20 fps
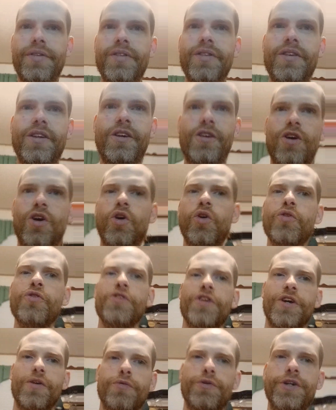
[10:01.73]
The
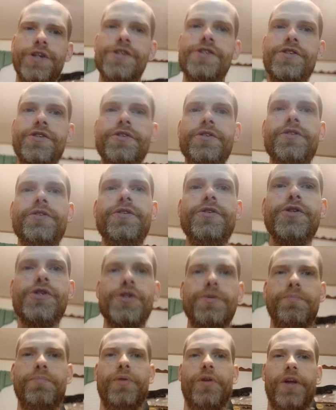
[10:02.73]
only reason you
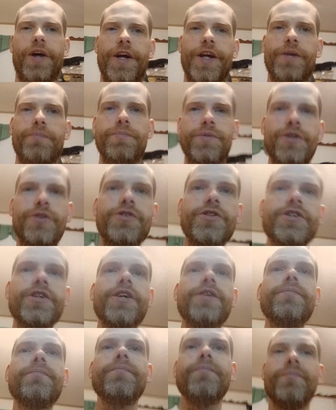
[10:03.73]
should play
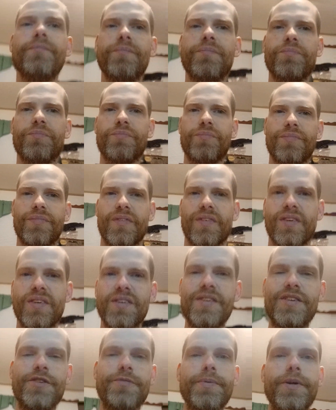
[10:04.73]
music
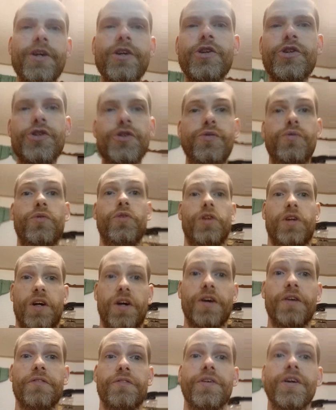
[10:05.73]
is because you
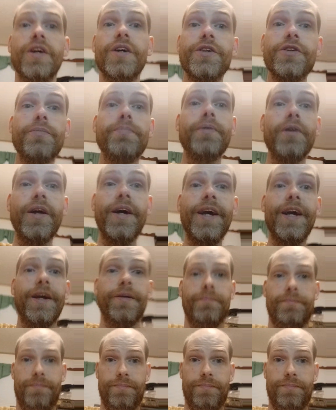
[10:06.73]
love to play.